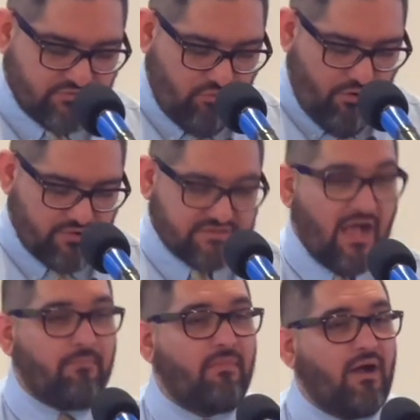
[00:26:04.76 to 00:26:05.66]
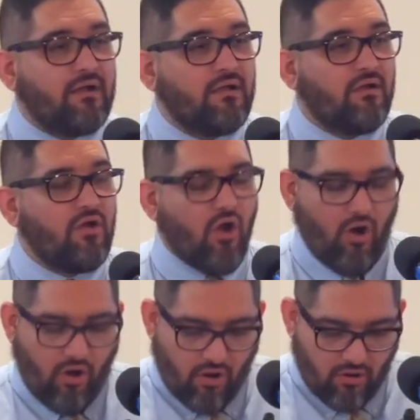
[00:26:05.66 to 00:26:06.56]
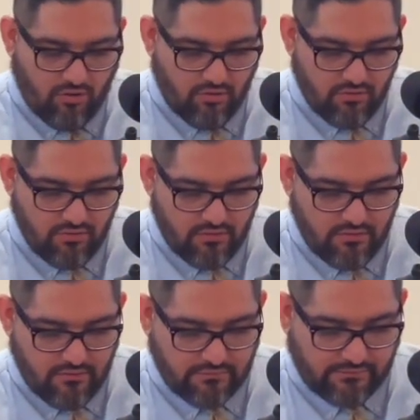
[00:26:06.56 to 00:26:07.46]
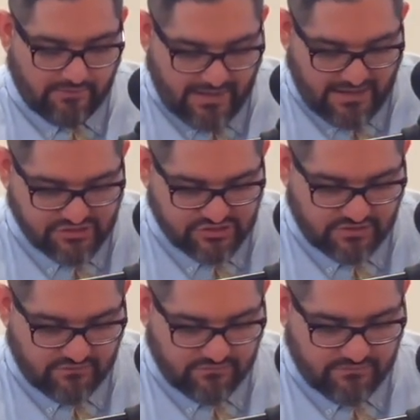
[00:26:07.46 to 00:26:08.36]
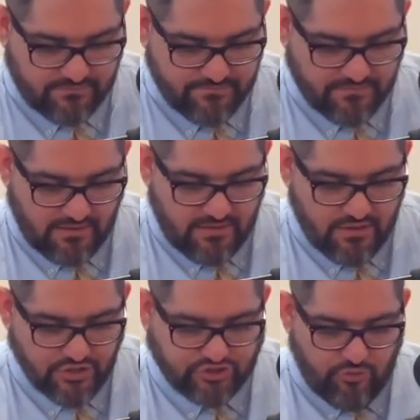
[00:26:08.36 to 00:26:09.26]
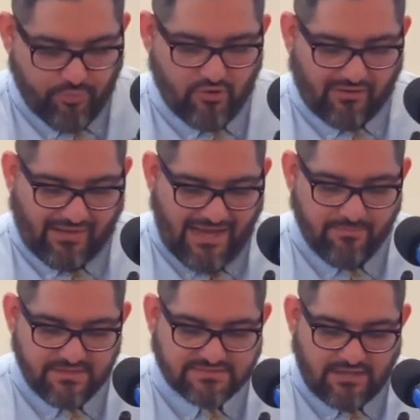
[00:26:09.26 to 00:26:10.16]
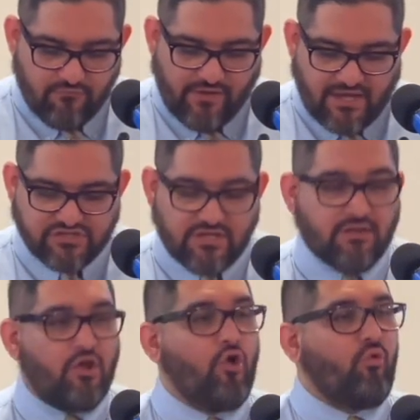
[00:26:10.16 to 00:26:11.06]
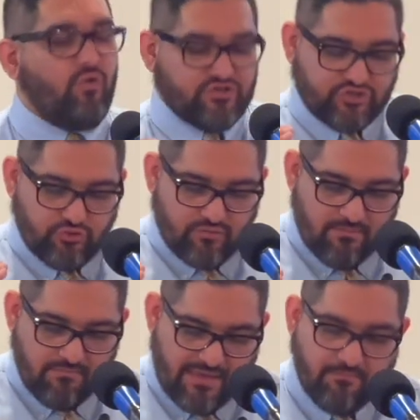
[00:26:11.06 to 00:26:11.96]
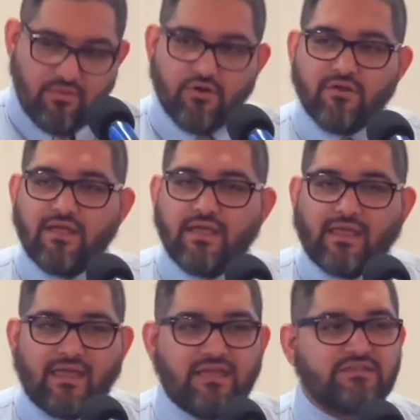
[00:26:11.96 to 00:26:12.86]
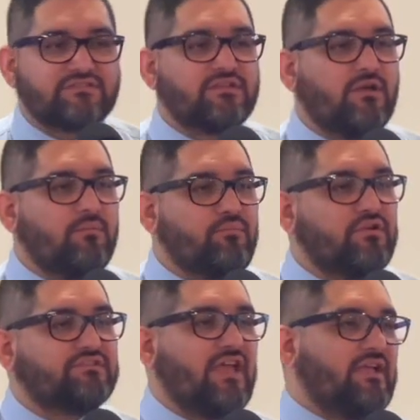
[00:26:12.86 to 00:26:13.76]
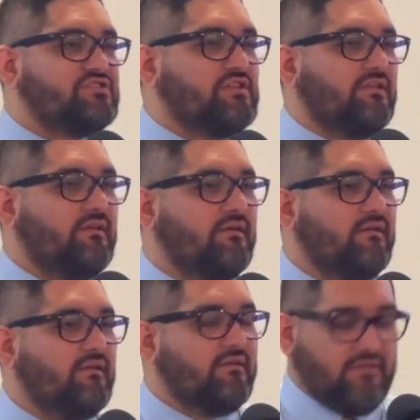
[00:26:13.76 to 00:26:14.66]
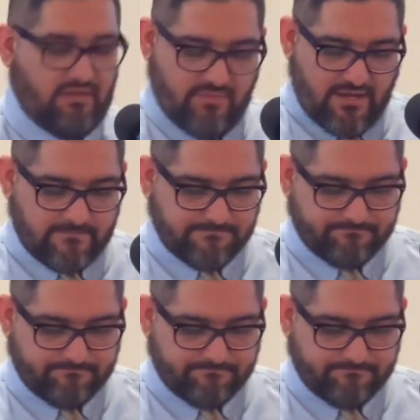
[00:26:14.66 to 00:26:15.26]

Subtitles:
works among all nations. To proclaim his salvation was to remember his protection. Amen?